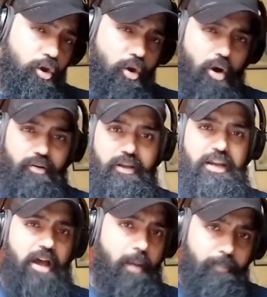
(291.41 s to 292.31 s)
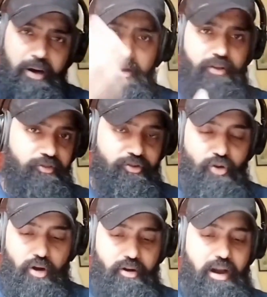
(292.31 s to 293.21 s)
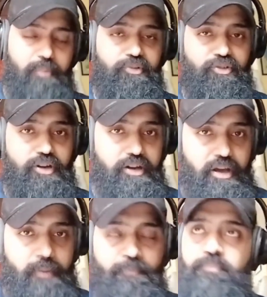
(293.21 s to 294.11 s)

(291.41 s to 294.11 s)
or in abundance, dollar comes to India.